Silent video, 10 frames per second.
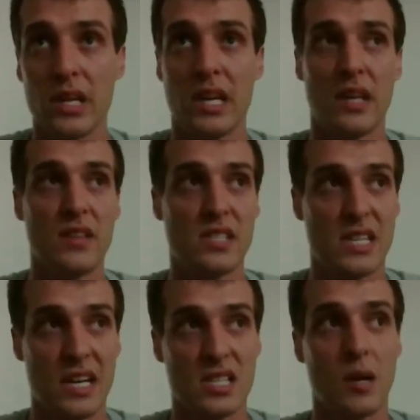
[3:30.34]

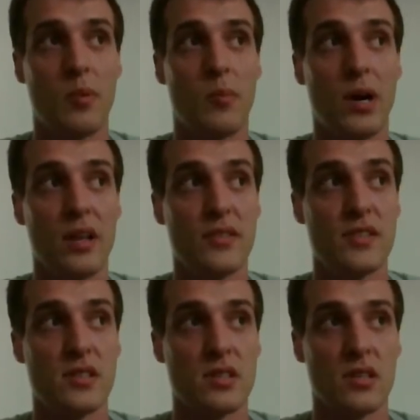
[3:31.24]
Really, in these next couple
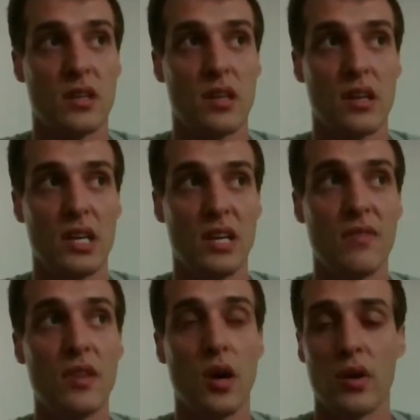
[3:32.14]
months,
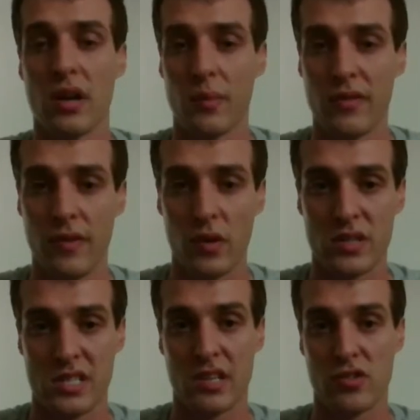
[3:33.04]
even though you're
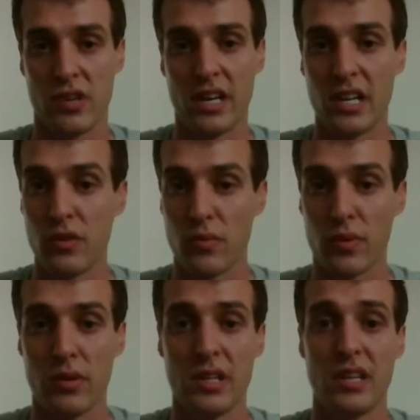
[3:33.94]
going to be focused on
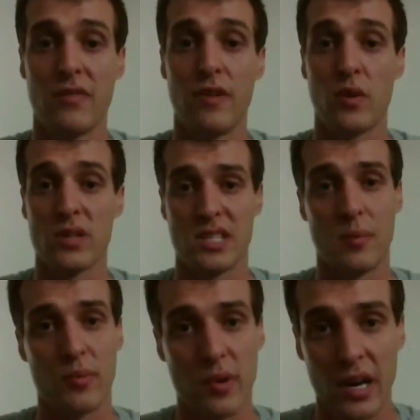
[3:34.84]
training, you really need to
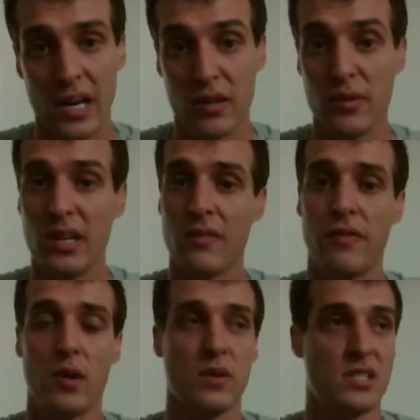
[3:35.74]
focus on
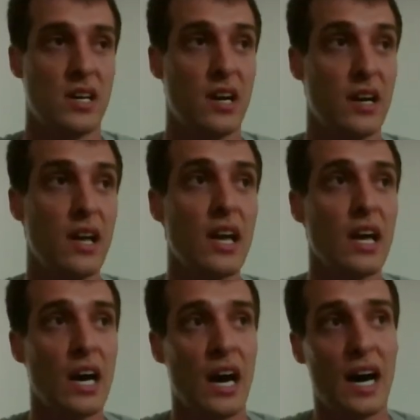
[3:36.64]
praying. You need to focus
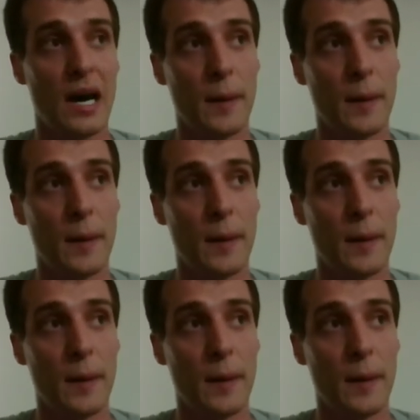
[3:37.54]
on